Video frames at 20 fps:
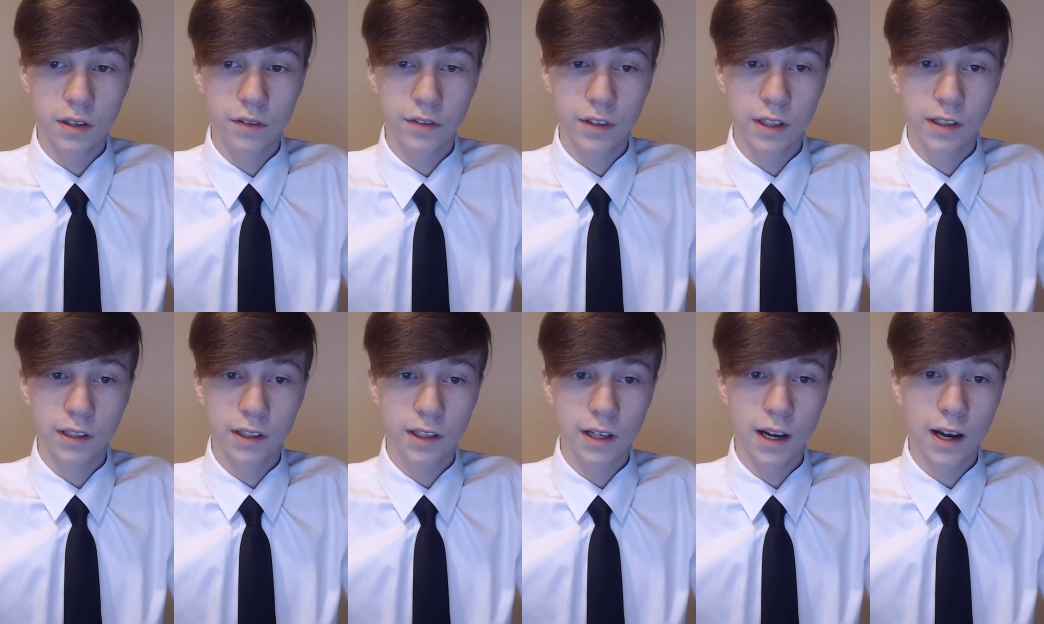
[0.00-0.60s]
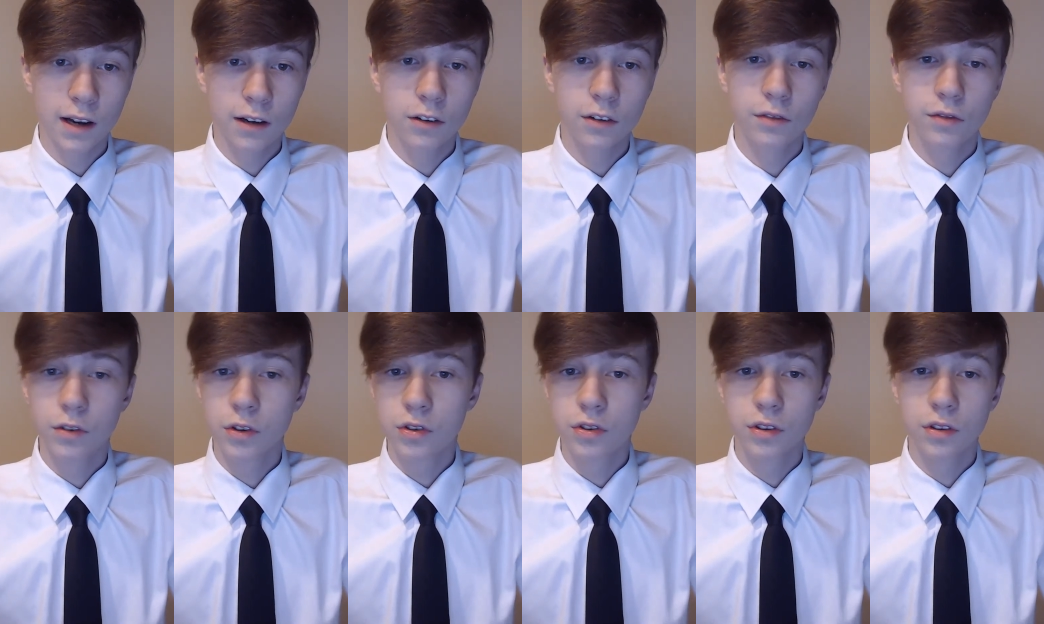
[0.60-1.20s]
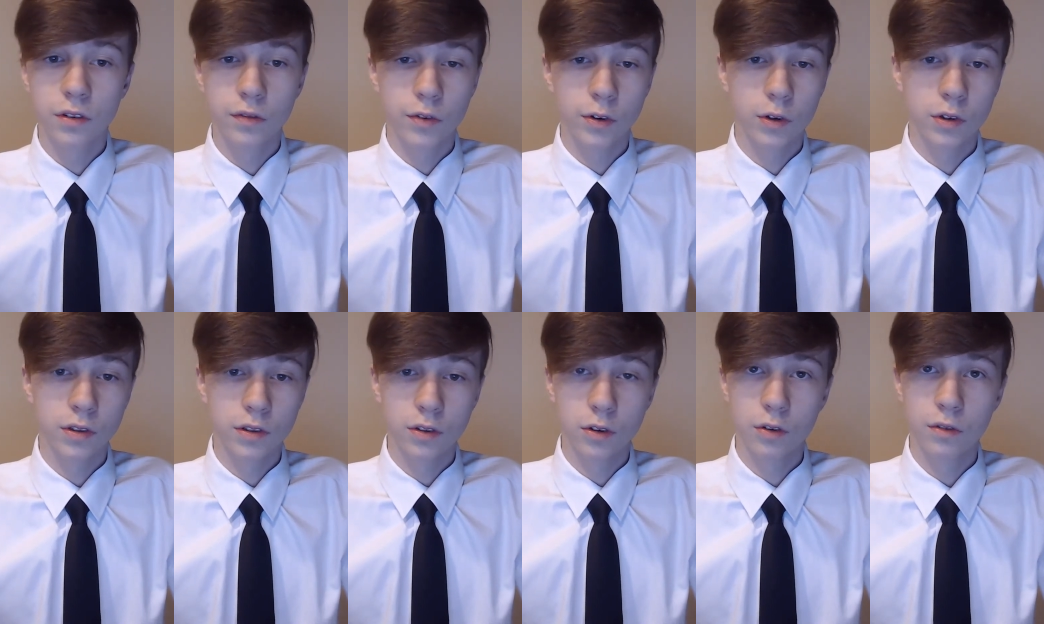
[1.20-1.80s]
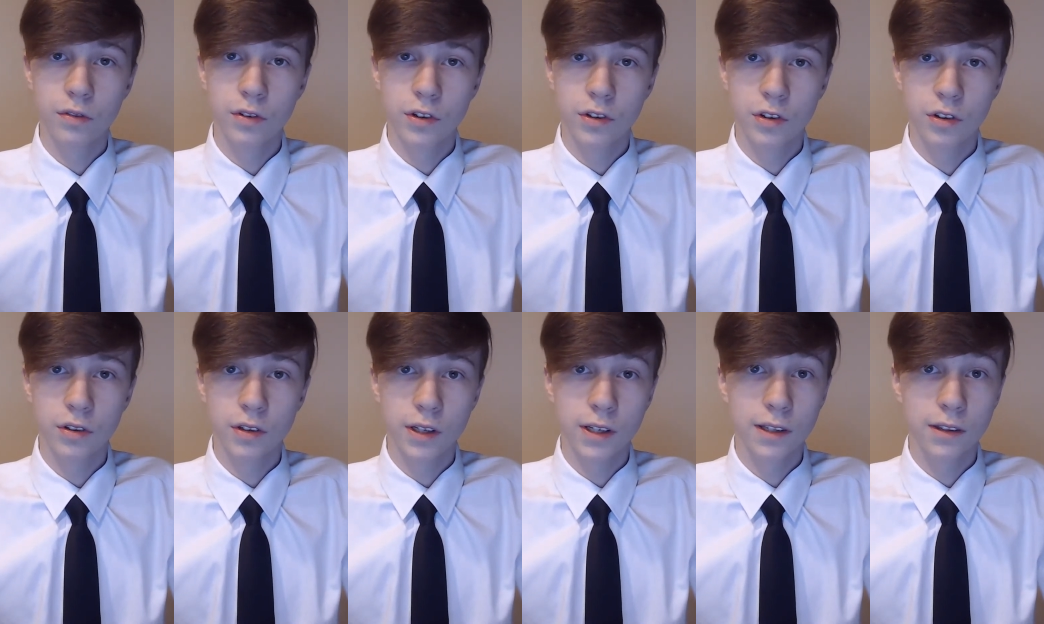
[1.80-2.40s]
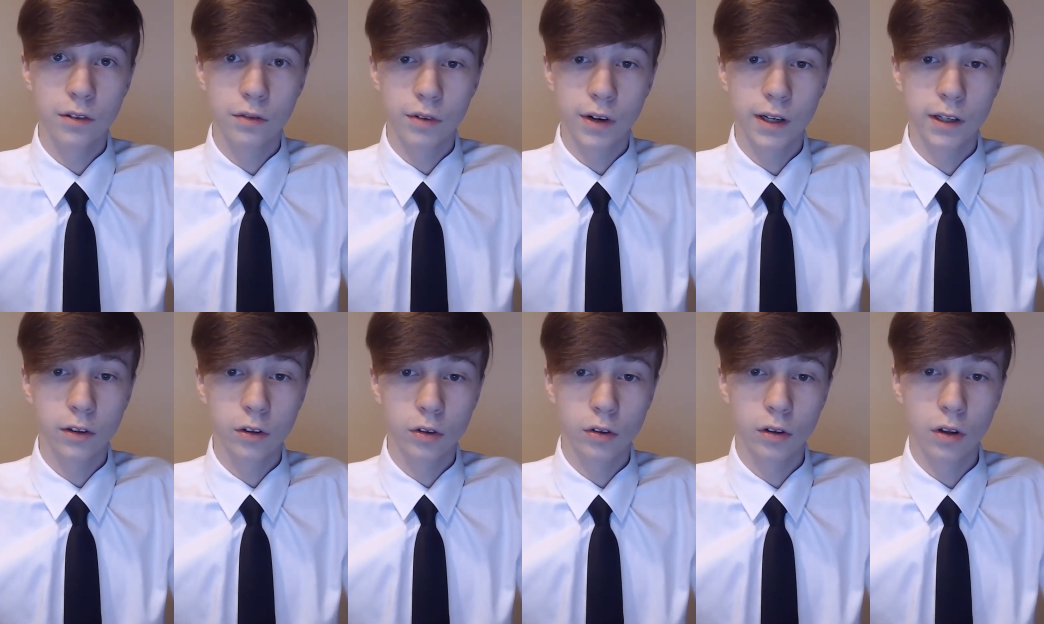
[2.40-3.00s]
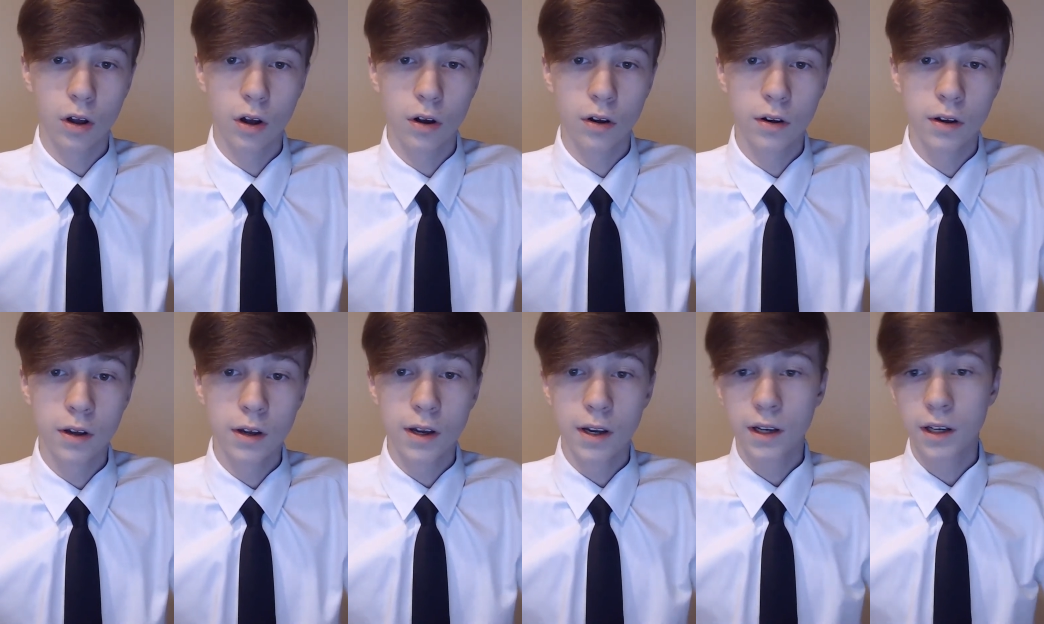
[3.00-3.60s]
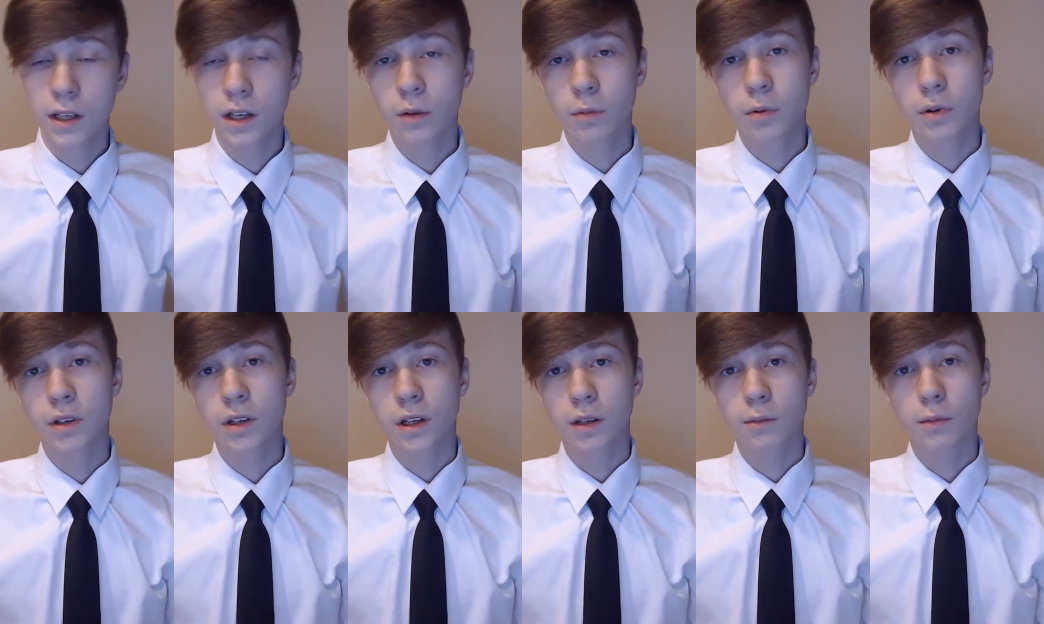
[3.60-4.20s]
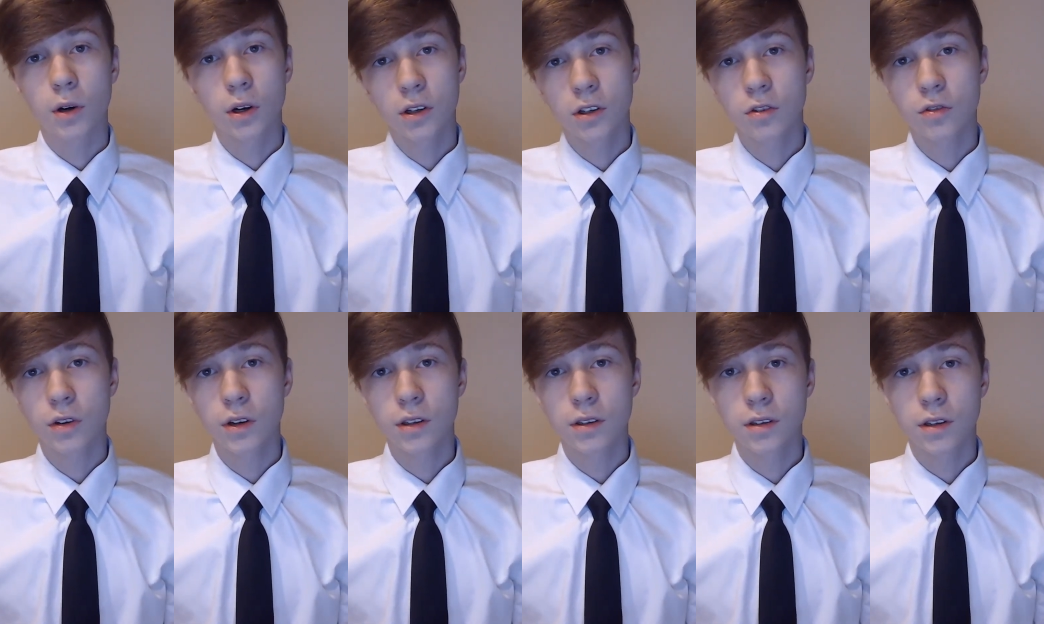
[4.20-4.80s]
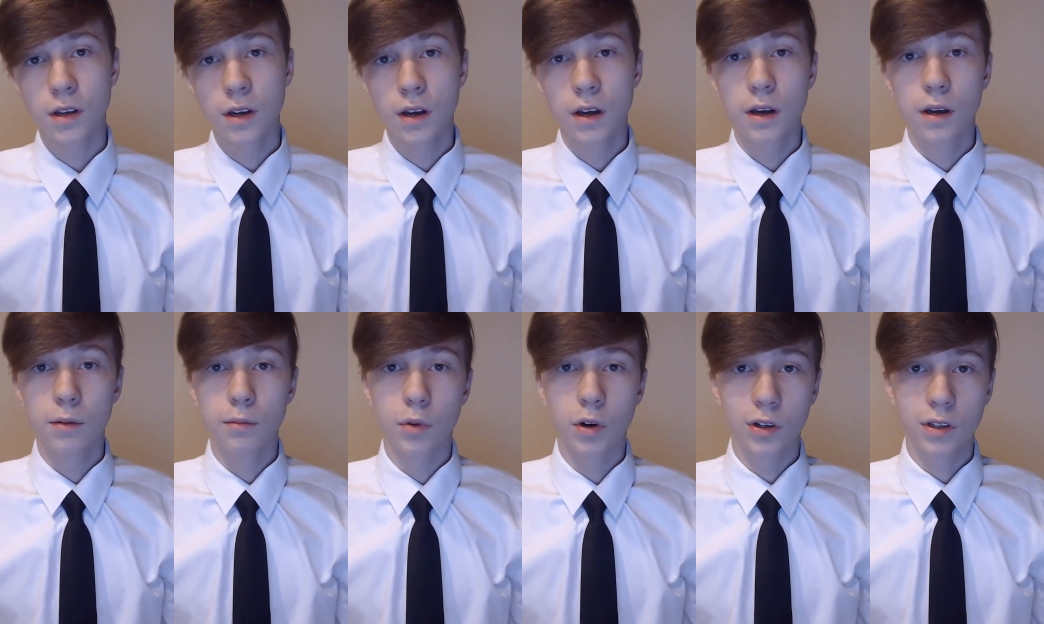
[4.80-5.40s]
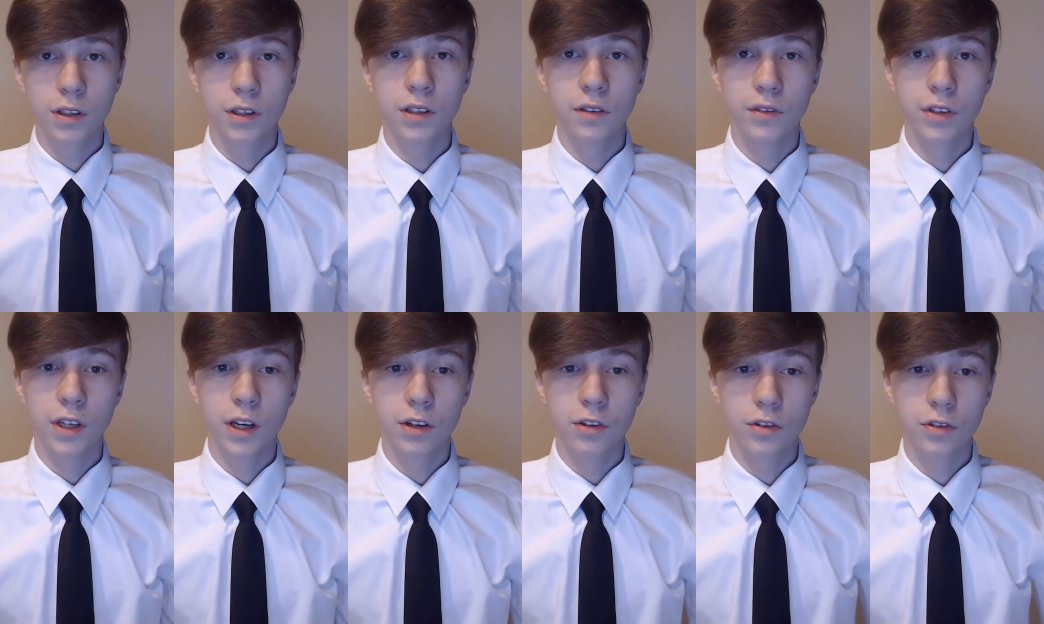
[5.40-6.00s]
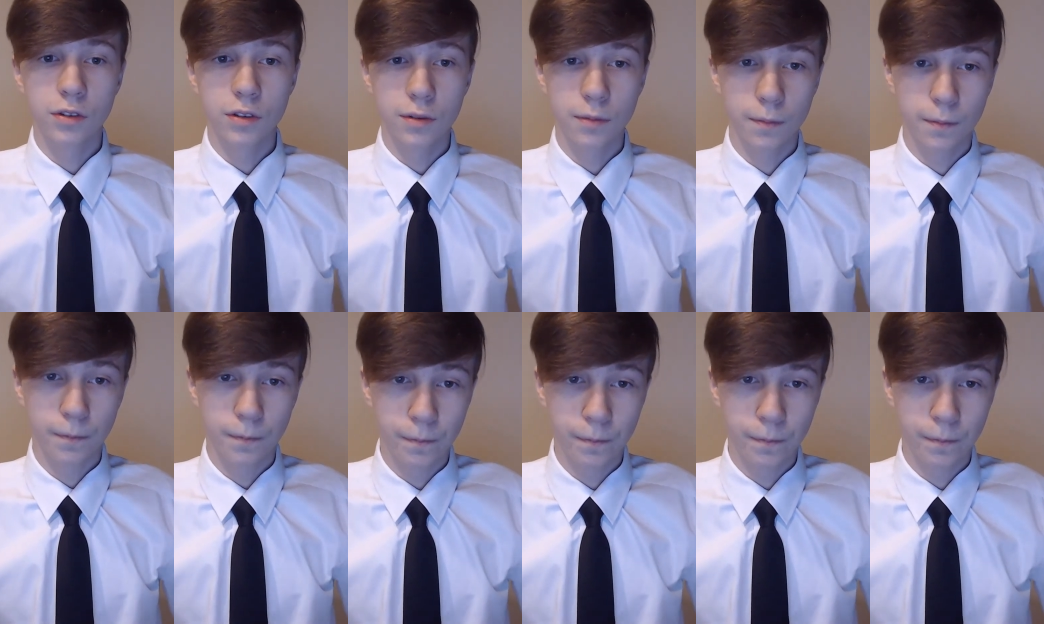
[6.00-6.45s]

given that the accurate version of Okun's coefficient in the regular law can help predict market trends and market deviations.